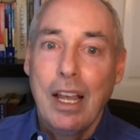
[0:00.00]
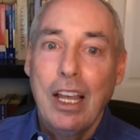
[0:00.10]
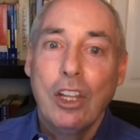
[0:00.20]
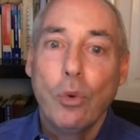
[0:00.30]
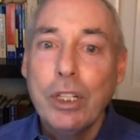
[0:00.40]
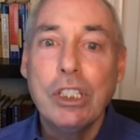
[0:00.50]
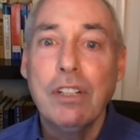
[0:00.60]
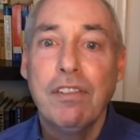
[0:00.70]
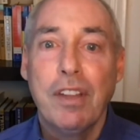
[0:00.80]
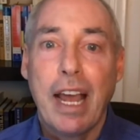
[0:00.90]
The reason
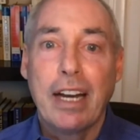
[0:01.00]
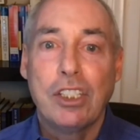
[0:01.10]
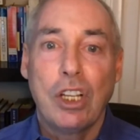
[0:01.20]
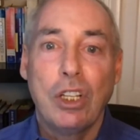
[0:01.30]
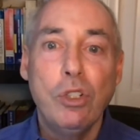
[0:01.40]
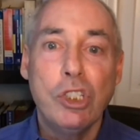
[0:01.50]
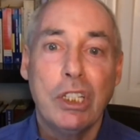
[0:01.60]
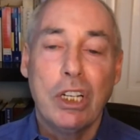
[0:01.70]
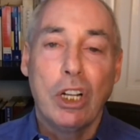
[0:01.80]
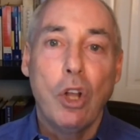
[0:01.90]
for that is that
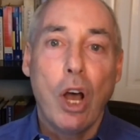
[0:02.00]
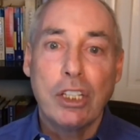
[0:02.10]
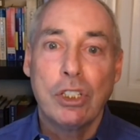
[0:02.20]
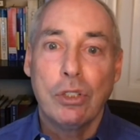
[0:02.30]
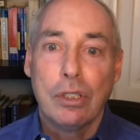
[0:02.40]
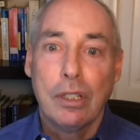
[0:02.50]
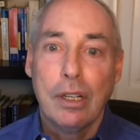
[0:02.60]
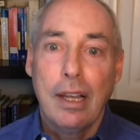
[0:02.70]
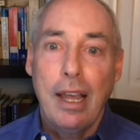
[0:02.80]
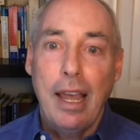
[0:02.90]
usually a lawsuit
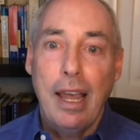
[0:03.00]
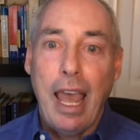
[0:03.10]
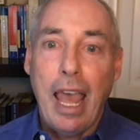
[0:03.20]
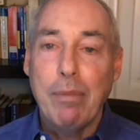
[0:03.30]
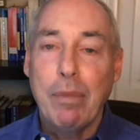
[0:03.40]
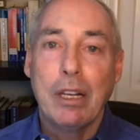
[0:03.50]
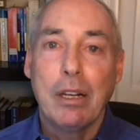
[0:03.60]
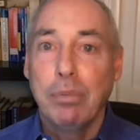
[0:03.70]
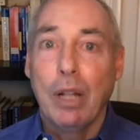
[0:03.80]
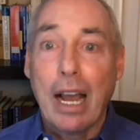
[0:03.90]
aiming to
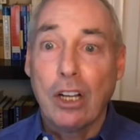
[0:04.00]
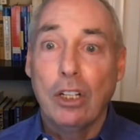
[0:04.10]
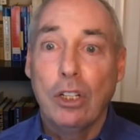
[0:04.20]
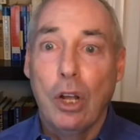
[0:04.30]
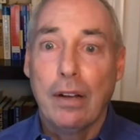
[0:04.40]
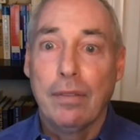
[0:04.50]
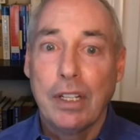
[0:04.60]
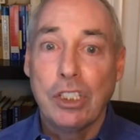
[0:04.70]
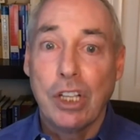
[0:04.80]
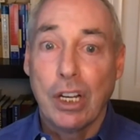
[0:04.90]
block a law
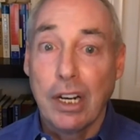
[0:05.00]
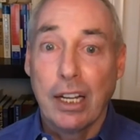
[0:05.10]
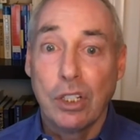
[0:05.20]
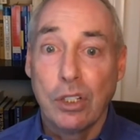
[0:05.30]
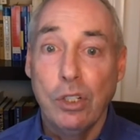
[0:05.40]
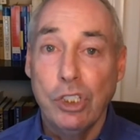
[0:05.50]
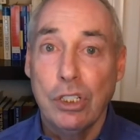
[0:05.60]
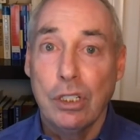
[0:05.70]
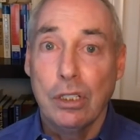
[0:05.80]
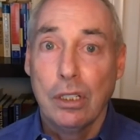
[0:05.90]
is
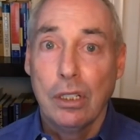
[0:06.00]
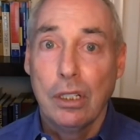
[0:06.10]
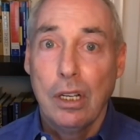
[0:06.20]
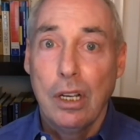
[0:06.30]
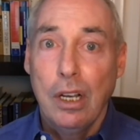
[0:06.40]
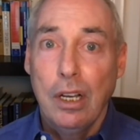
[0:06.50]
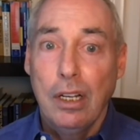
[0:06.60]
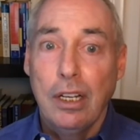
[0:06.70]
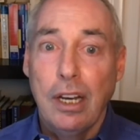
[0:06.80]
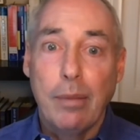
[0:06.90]
unconstitutional,
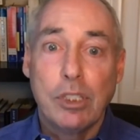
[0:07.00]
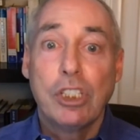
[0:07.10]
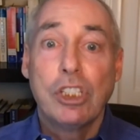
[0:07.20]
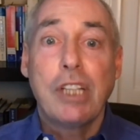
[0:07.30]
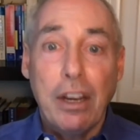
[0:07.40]
names state